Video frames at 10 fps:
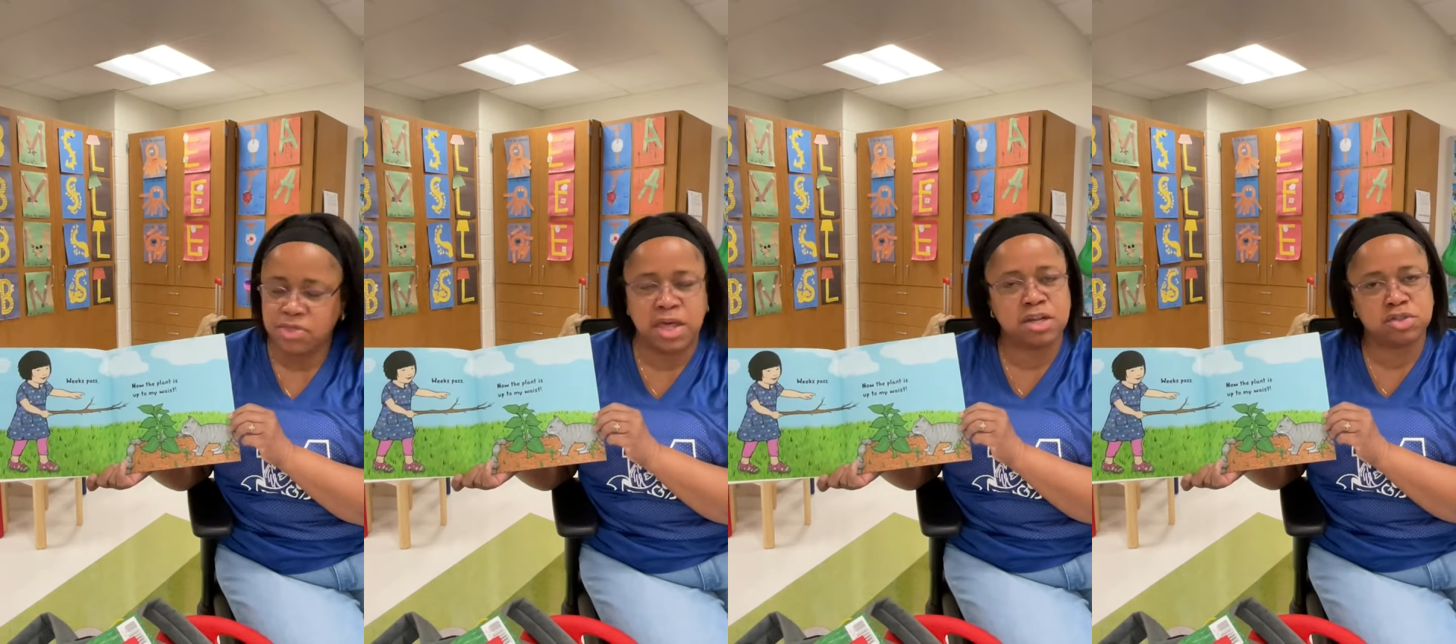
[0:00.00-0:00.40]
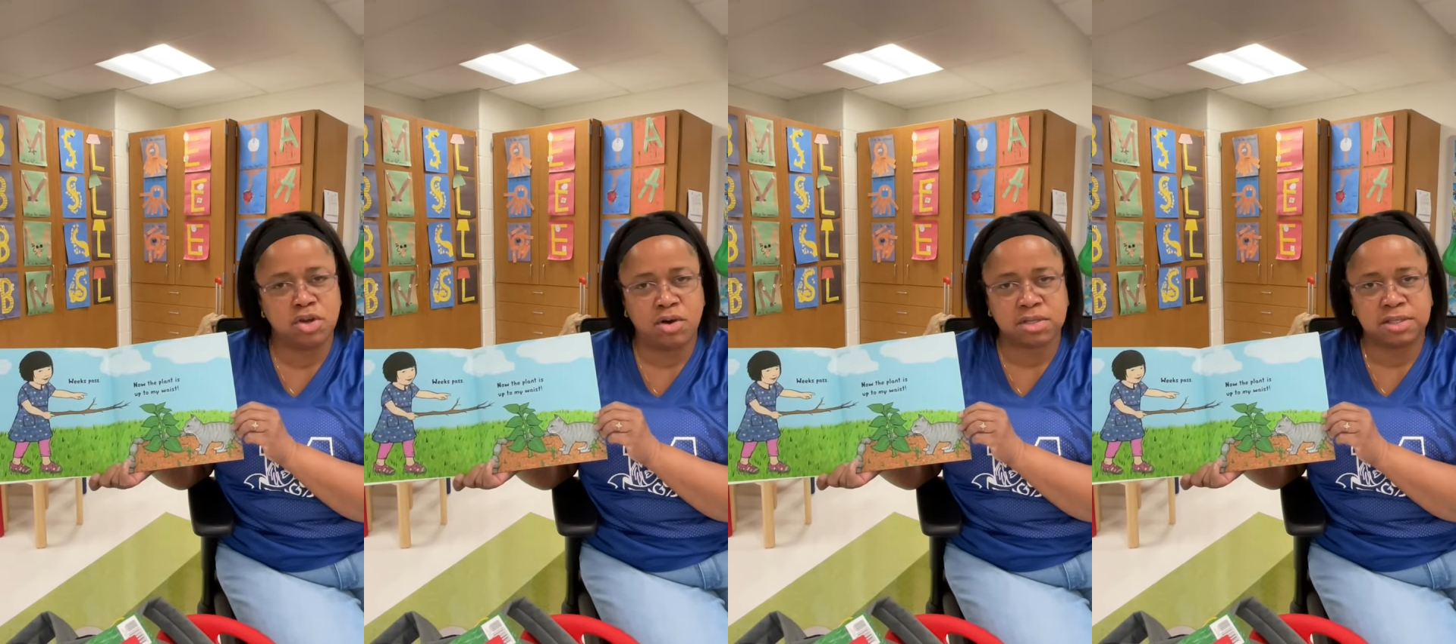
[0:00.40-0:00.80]
that it
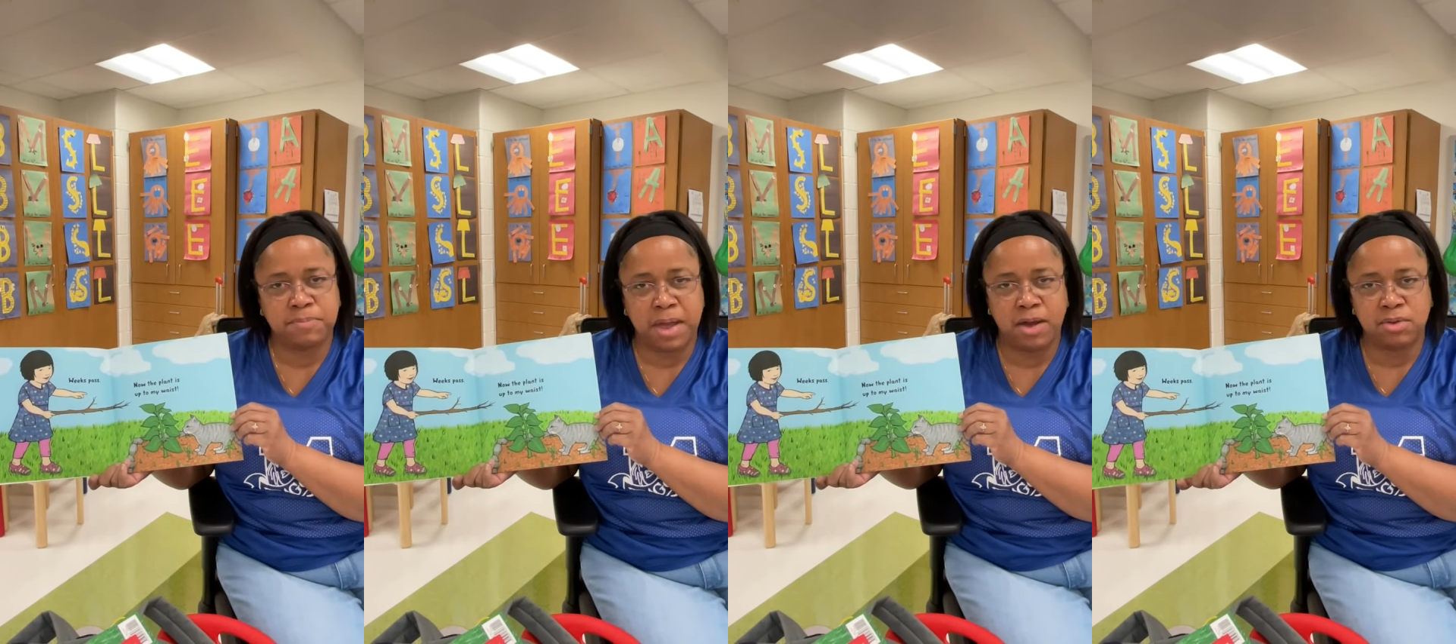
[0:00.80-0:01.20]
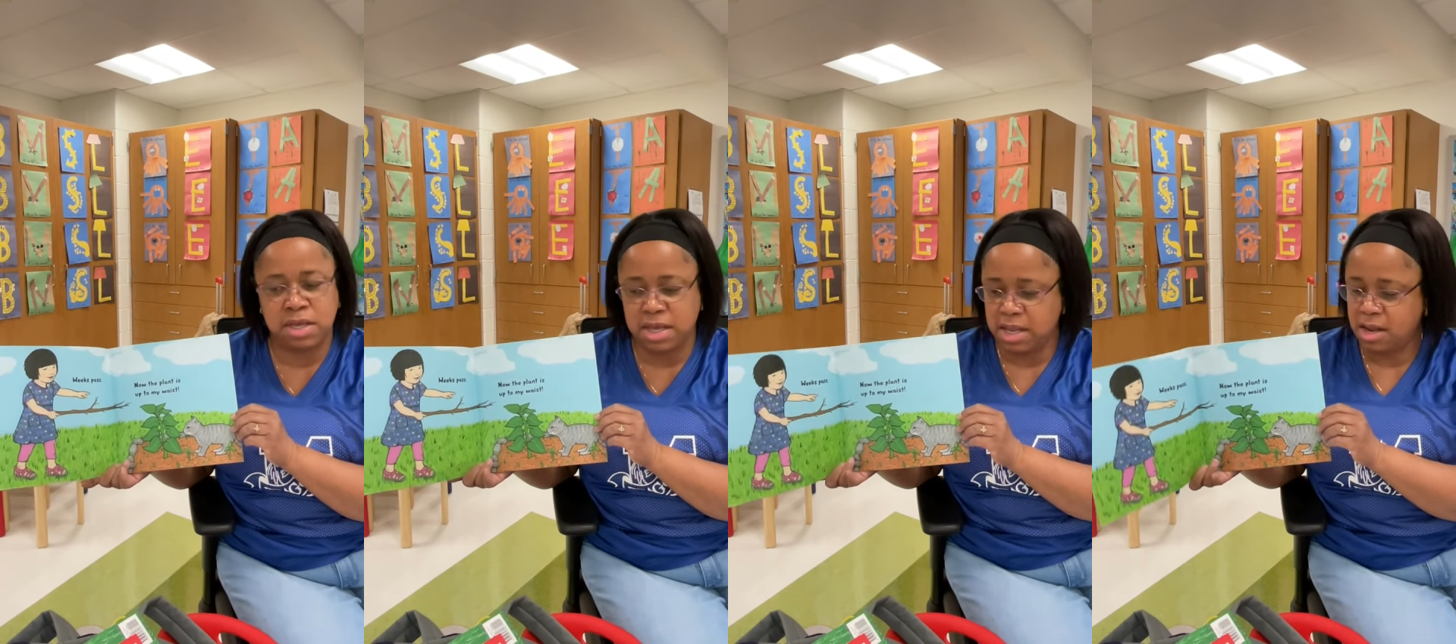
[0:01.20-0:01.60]
talks about
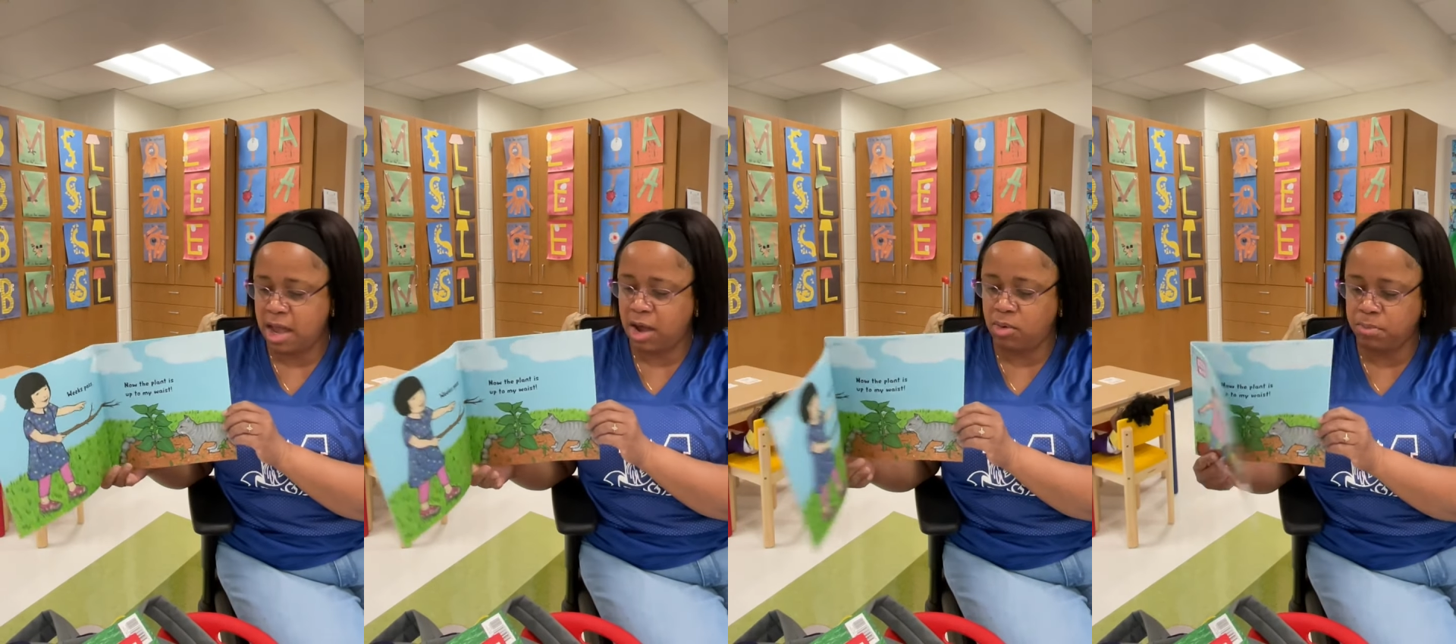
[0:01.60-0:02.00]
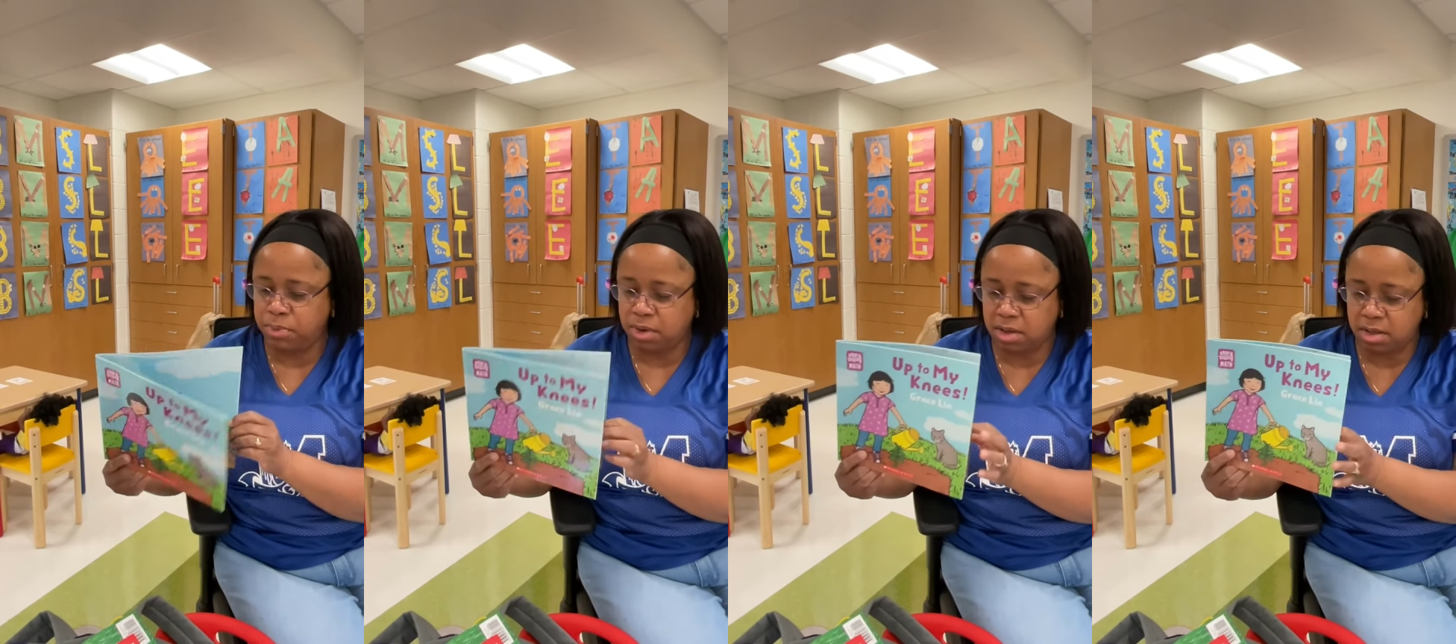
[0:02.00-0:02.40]
in our
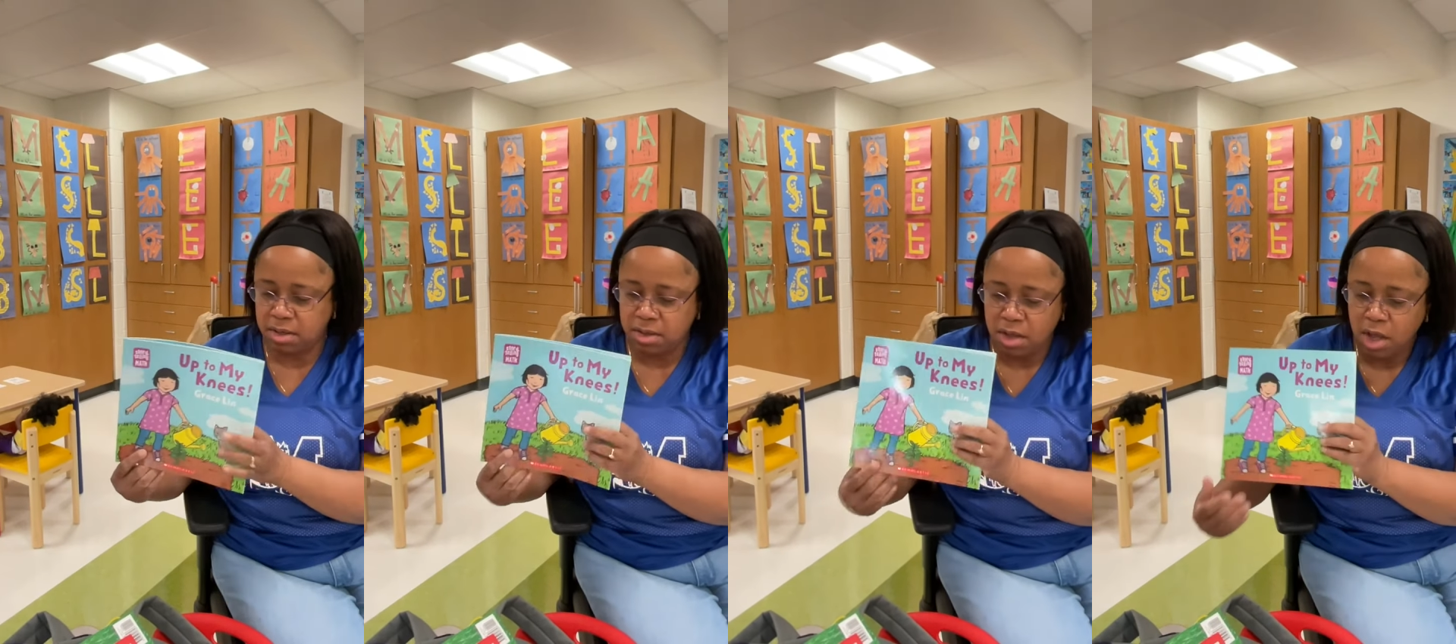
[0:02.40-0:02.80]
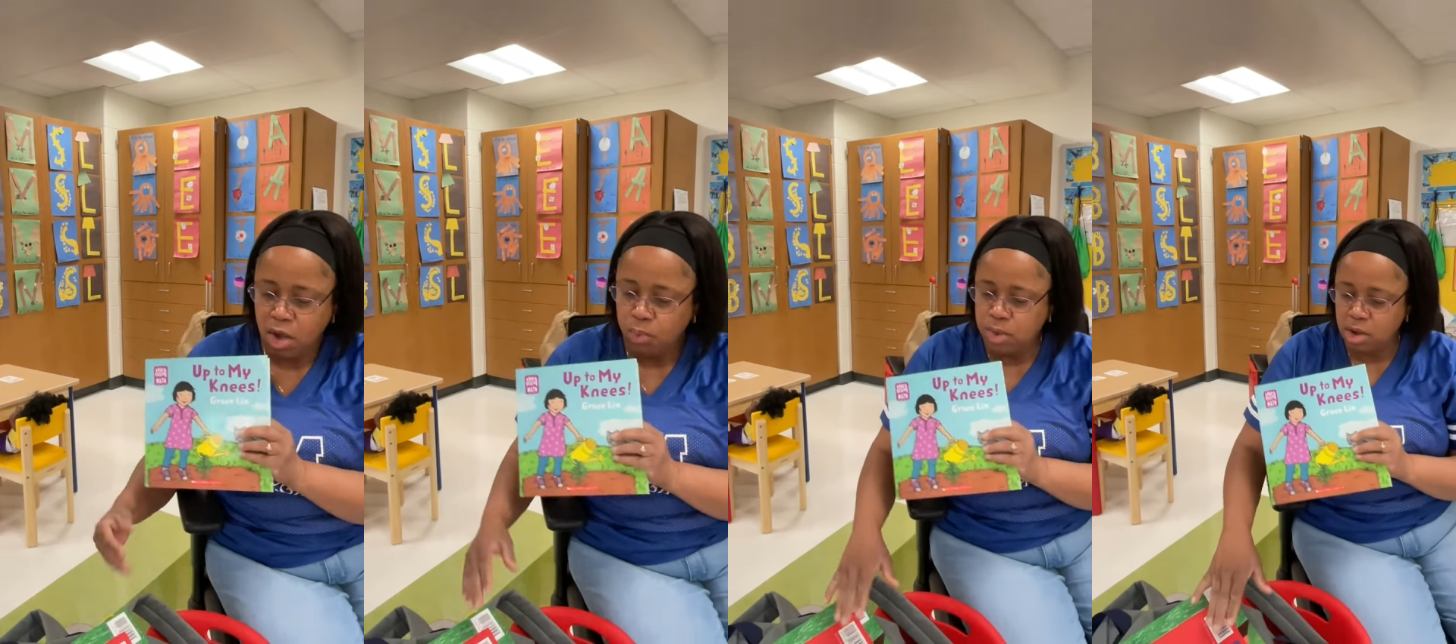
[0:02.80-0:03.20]
book.
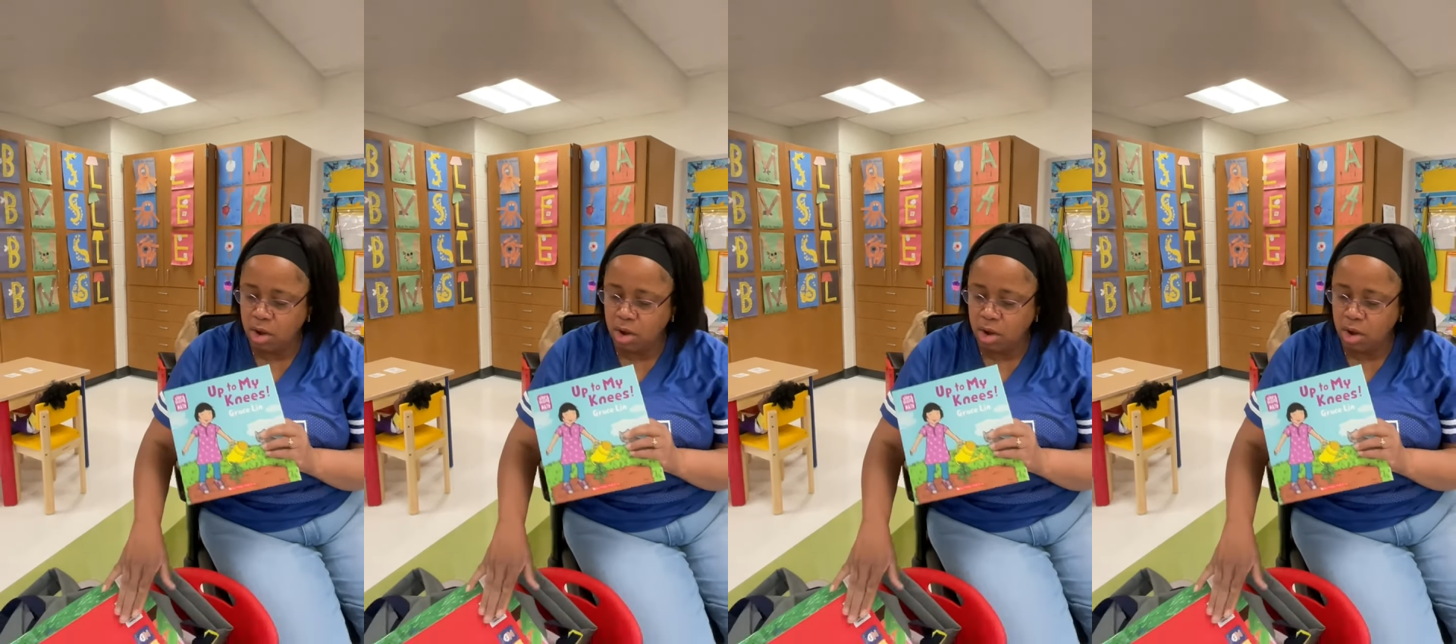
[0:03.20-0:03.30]
We